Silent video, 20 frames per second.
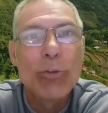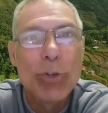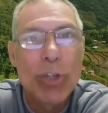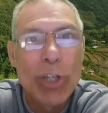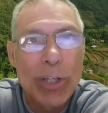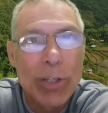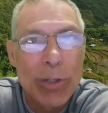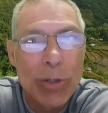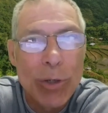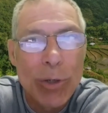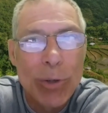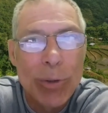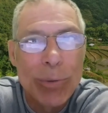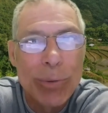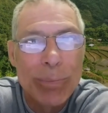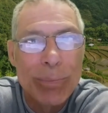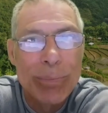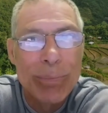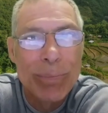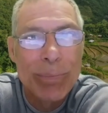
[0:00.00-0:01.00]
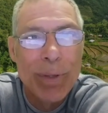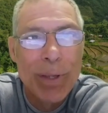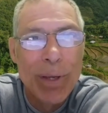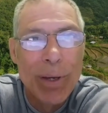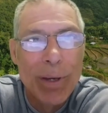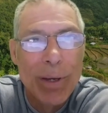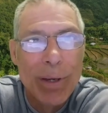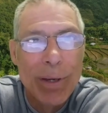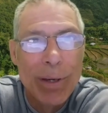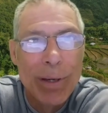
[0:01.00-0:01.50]
didn't know,
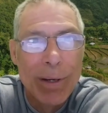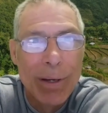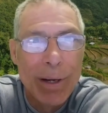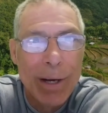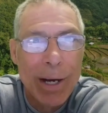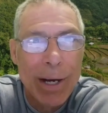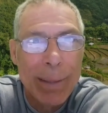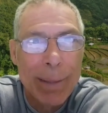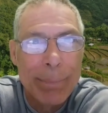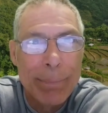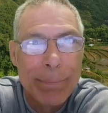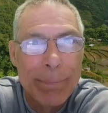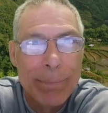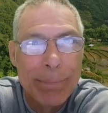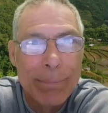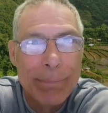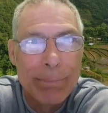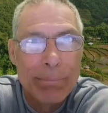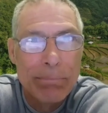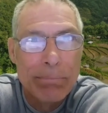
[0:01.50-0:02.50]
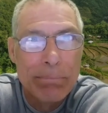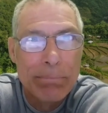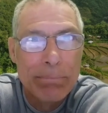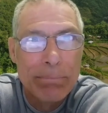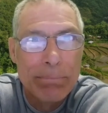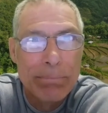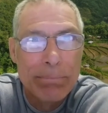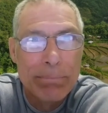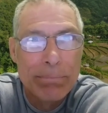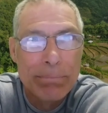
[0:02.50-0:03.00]
I'm
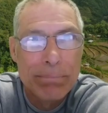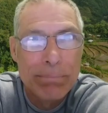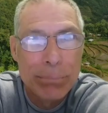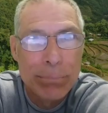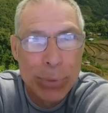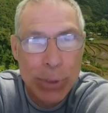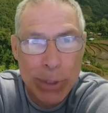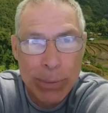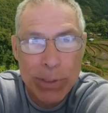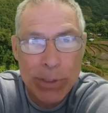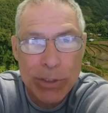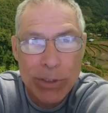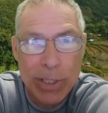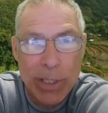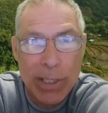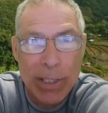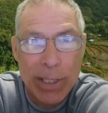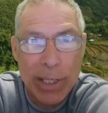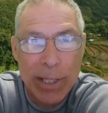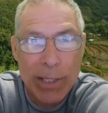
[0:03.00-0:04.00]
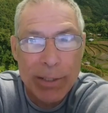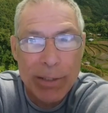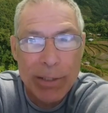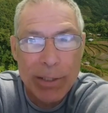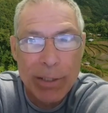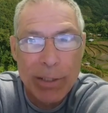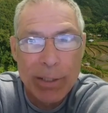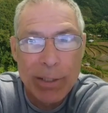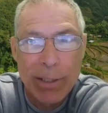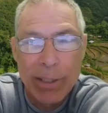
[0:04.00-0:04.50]
pretty much dedicated
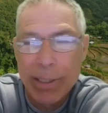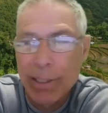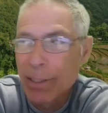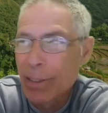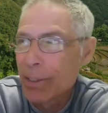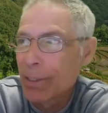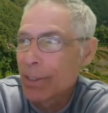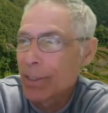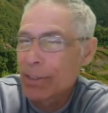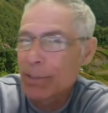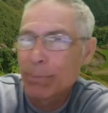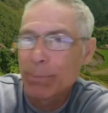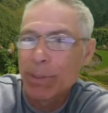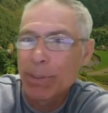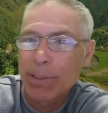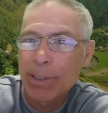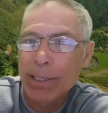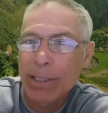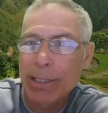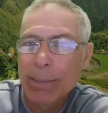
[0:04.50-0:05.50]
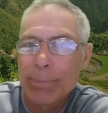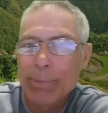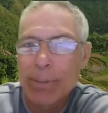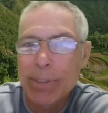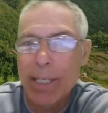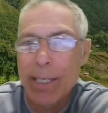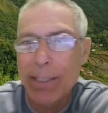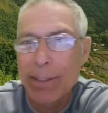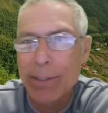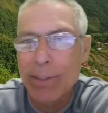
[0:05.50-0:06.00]
to Linux Mint. I keep
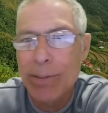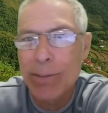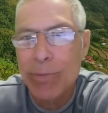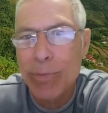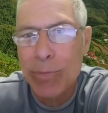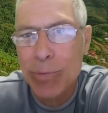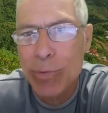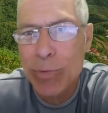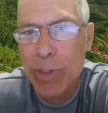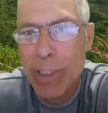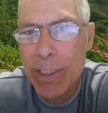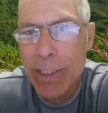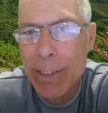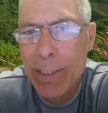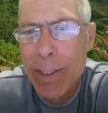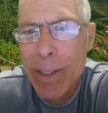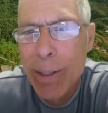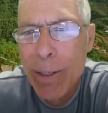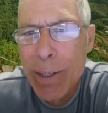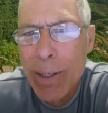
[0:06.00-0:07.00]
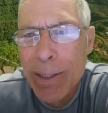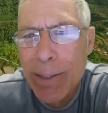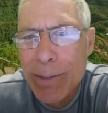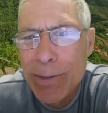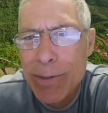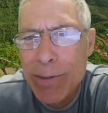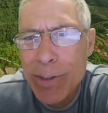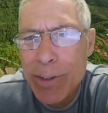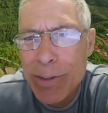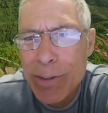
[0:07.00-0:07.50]
getting this friggin'
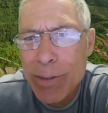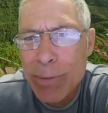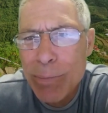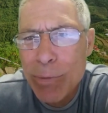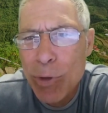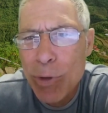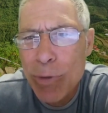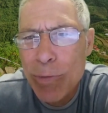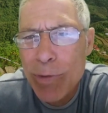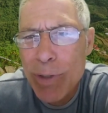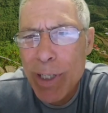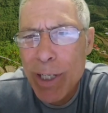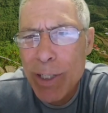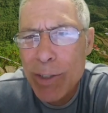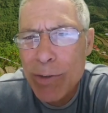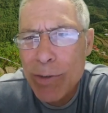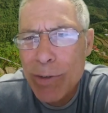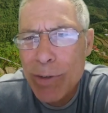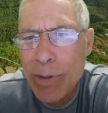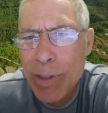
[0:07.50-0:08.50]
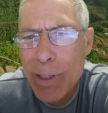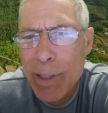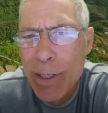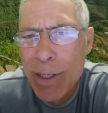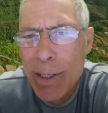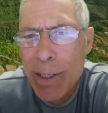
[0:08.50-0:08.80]
system notification.